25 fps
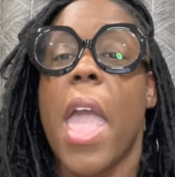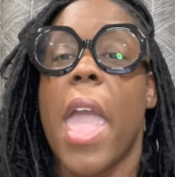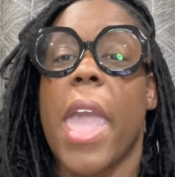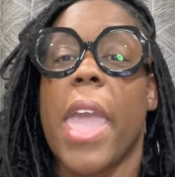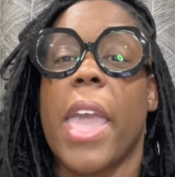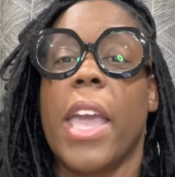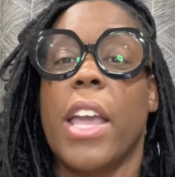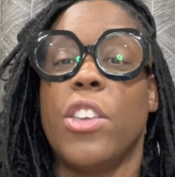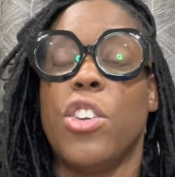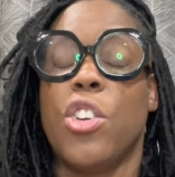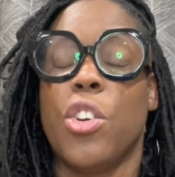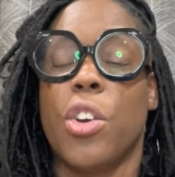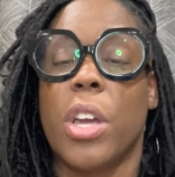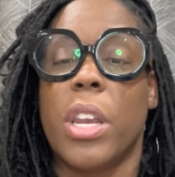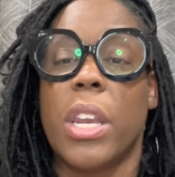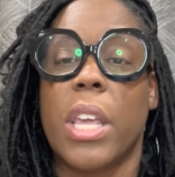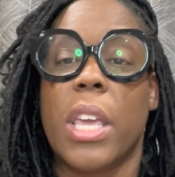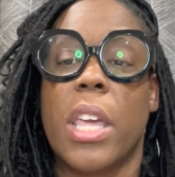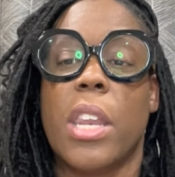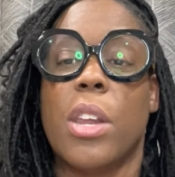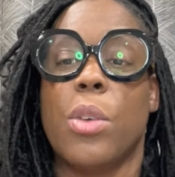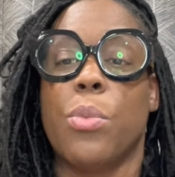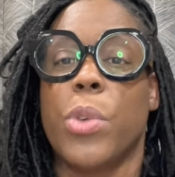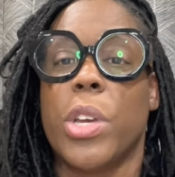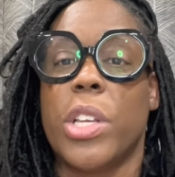and you're going to
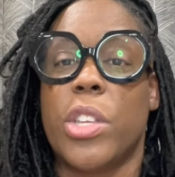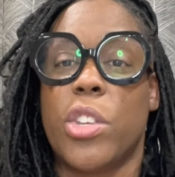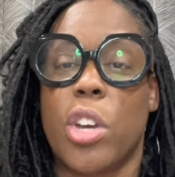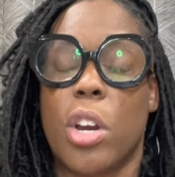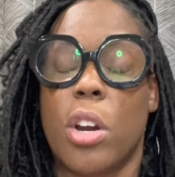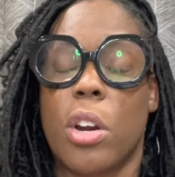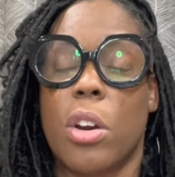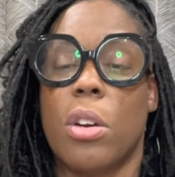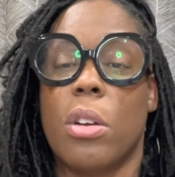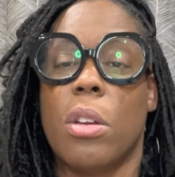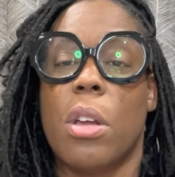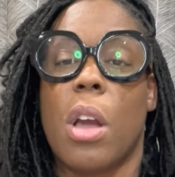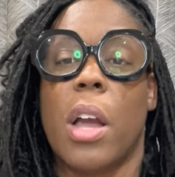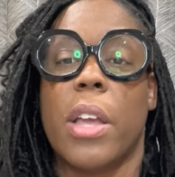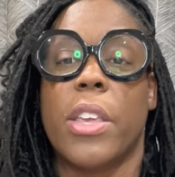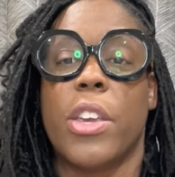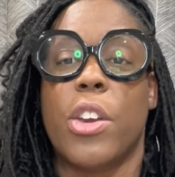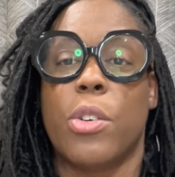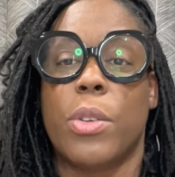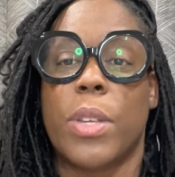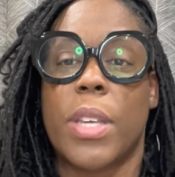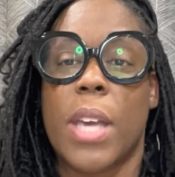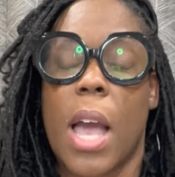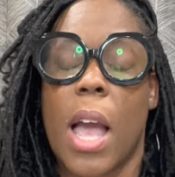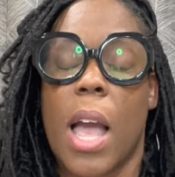get a return on
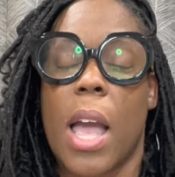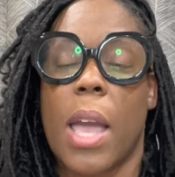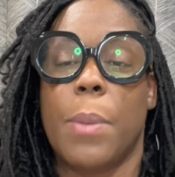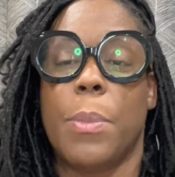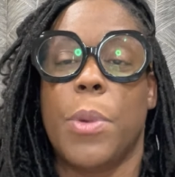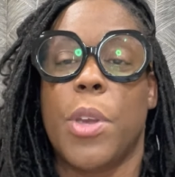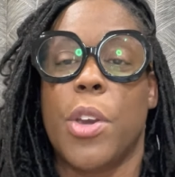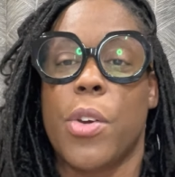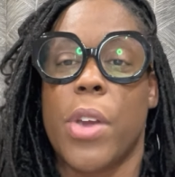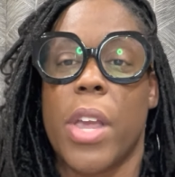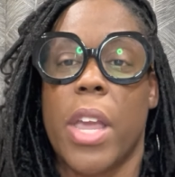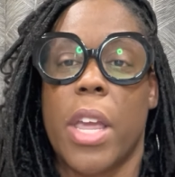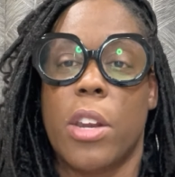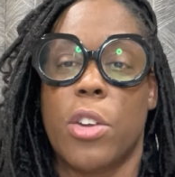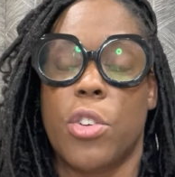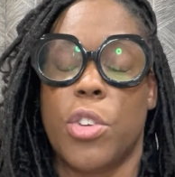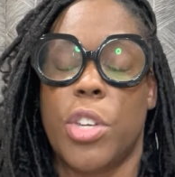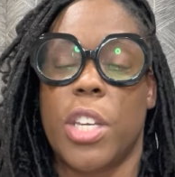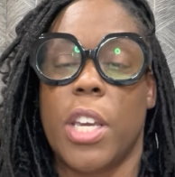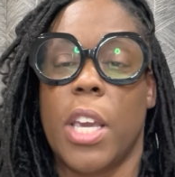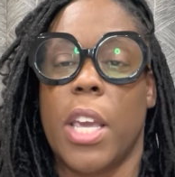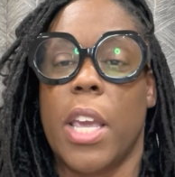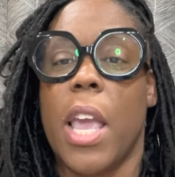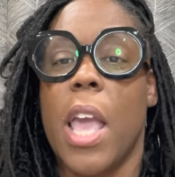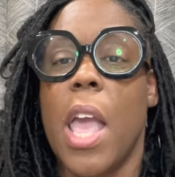your time, your
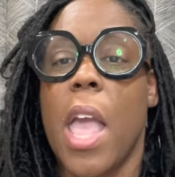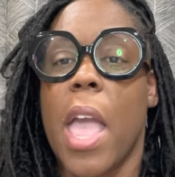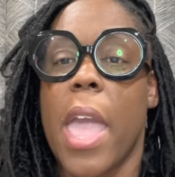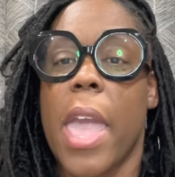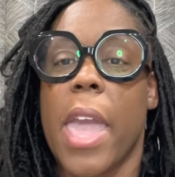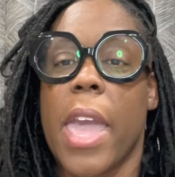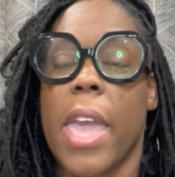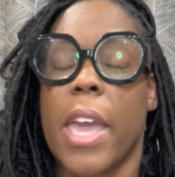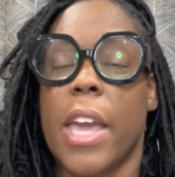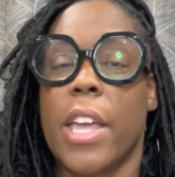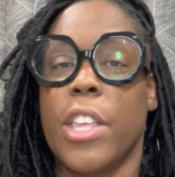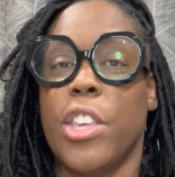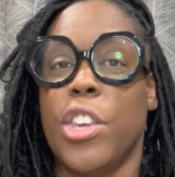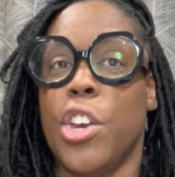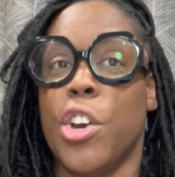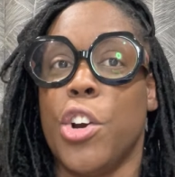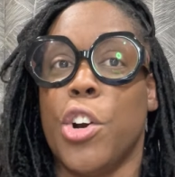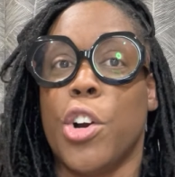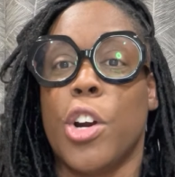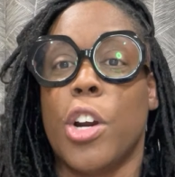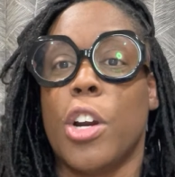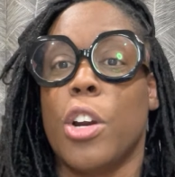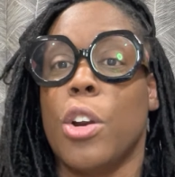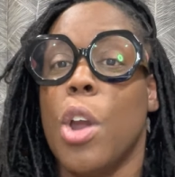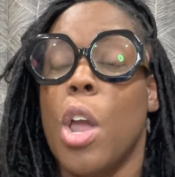energy, and
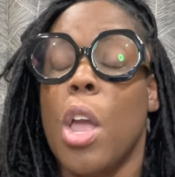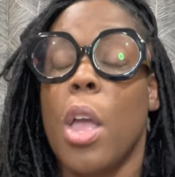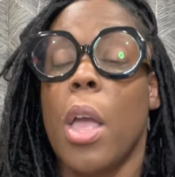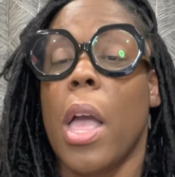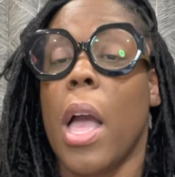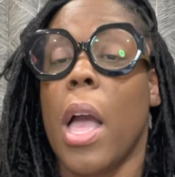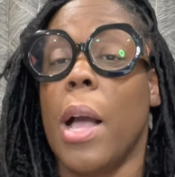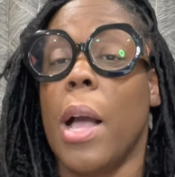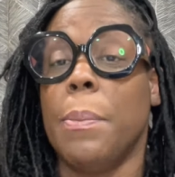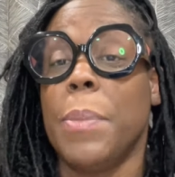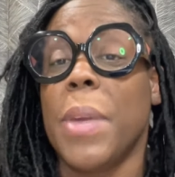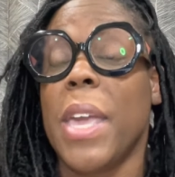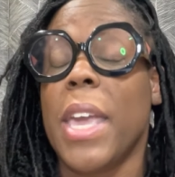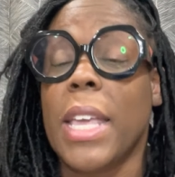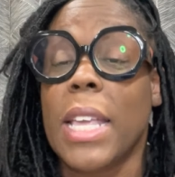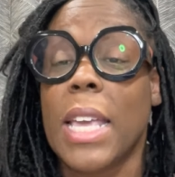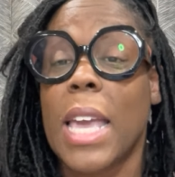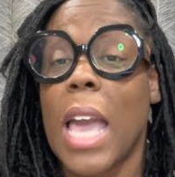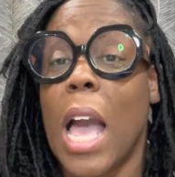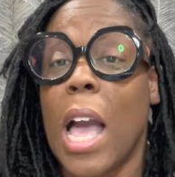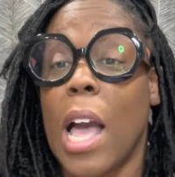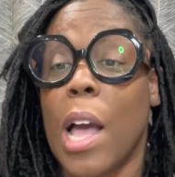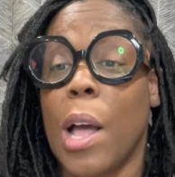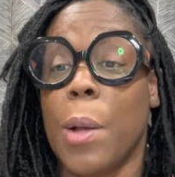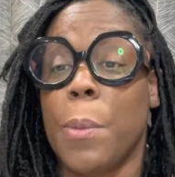your
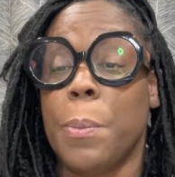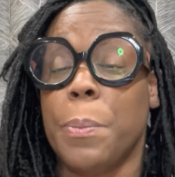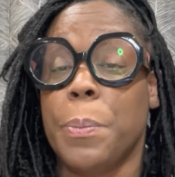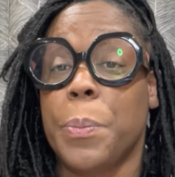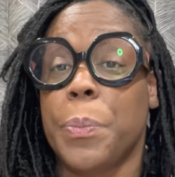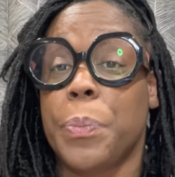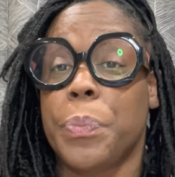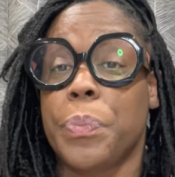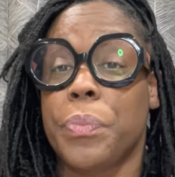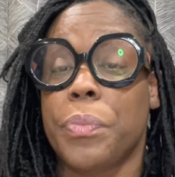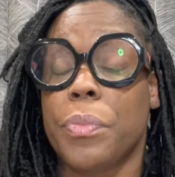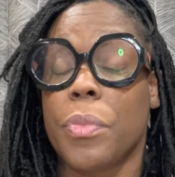income,